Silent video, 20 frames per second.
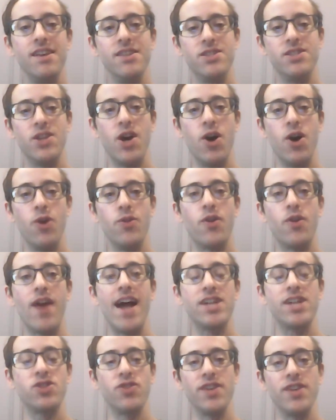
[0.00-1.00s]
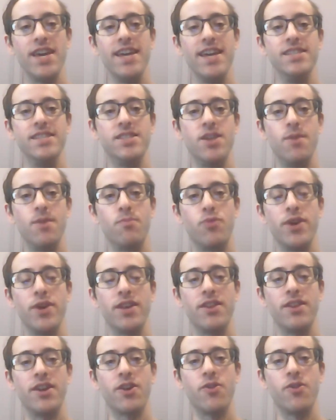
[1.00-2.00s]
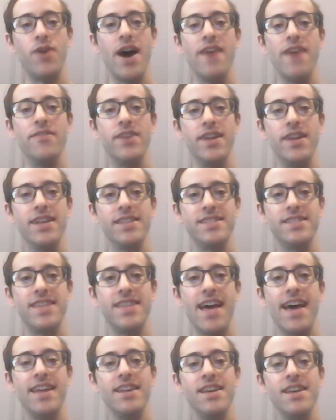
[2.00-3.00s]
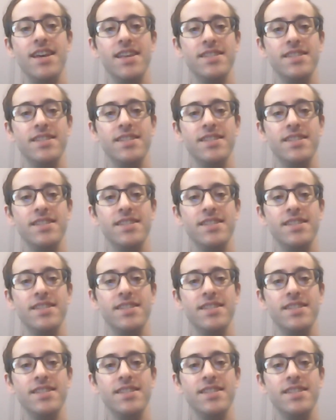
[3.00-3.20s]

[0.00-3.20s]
So there actually is some preclinical evidence that